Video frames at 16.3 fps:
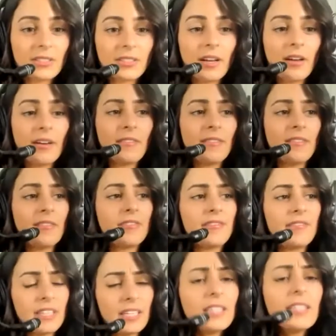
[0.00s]
of
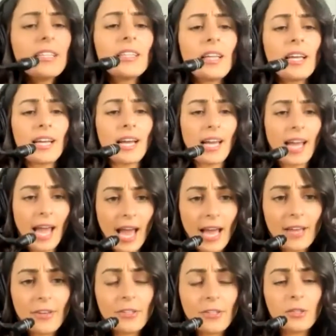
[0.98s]
feeling like I
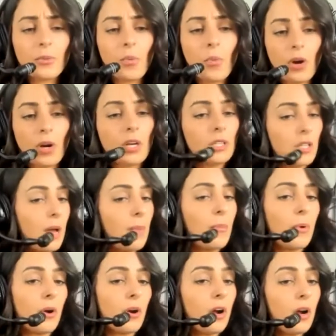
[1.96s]
had to work a lot
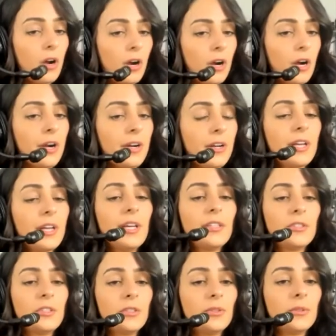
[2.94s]
more hard
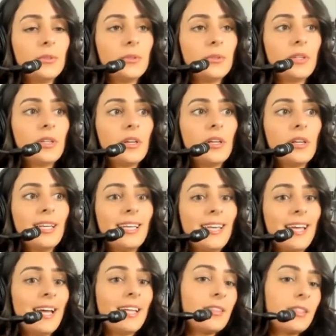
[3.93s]
to
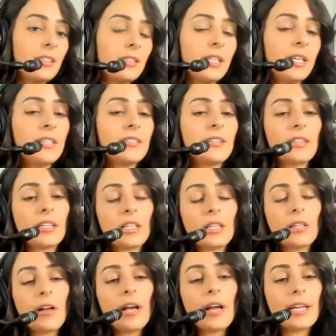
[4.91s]
get the leads and the
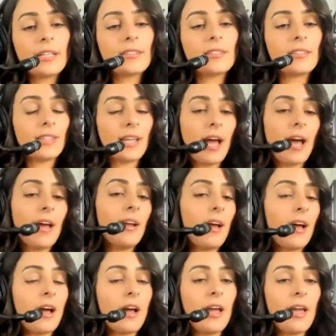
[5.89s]
clients that
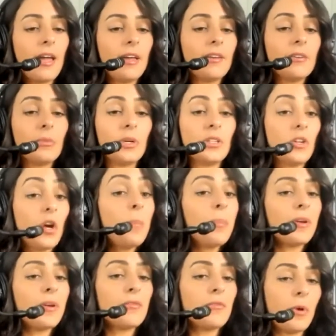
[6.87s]
I was
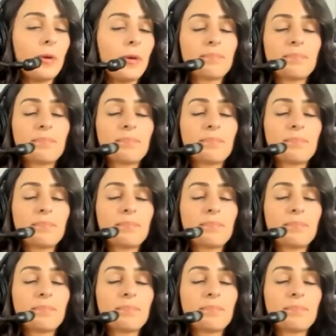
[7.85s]
hoping for.